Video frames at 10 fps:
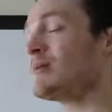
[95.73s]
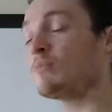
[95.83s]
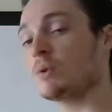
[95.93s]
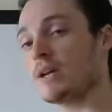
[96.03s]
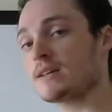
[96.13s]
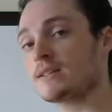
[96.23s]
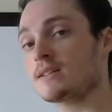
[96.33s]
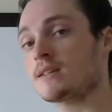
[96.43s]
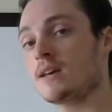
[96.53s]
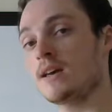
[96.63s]

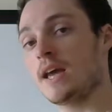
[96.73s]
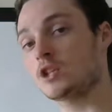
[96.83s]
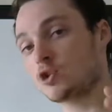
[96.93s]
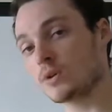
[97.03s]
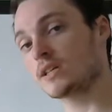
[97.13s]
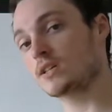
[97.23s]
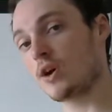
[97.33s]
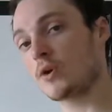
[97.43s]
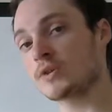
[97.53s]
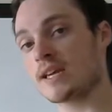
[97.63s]
plus $1 trillion
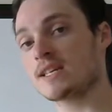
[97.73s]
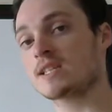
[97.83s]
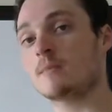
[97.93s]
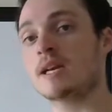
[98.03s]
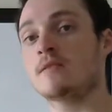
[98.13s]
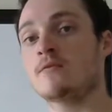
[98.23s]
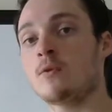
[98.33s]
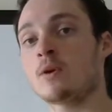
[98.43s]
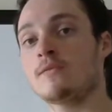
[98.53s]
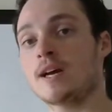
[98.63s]
estimated
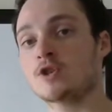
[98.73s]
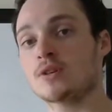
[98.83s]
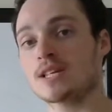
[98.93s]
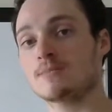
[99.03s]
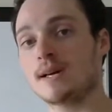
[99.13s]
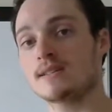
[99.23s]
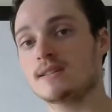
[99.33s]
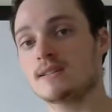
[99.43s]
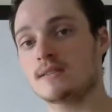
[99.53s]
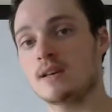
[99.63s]
for veteran
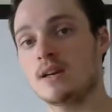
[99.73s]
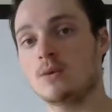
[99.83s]
expenses